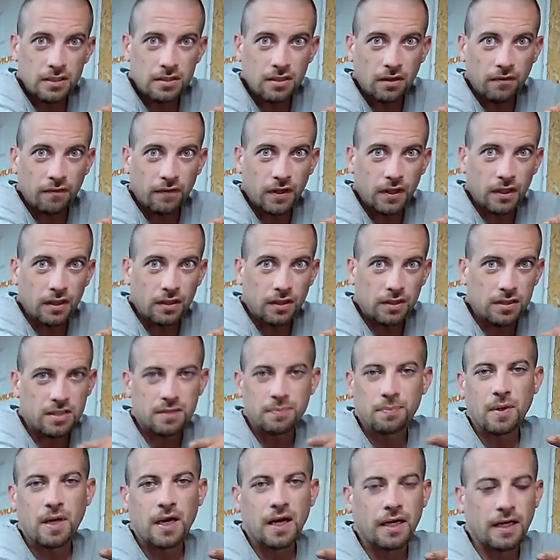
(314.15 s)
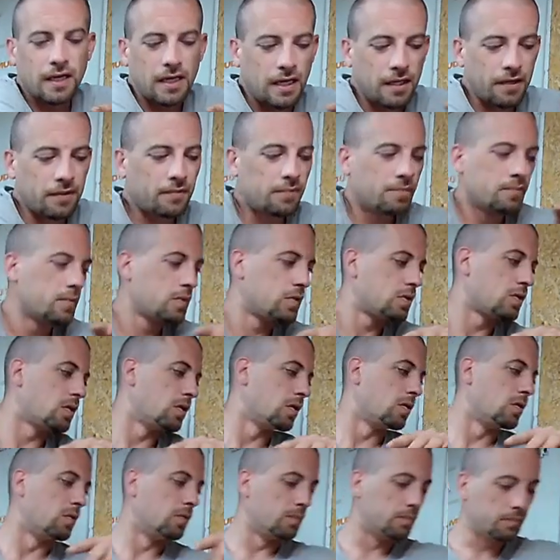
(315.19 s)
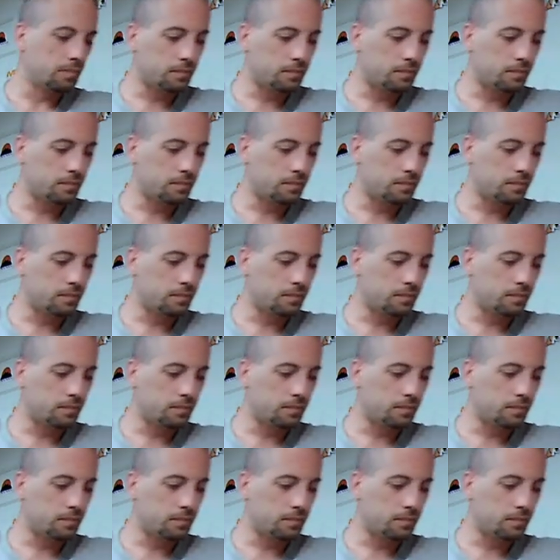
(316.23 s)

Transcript: of it is spot on. So,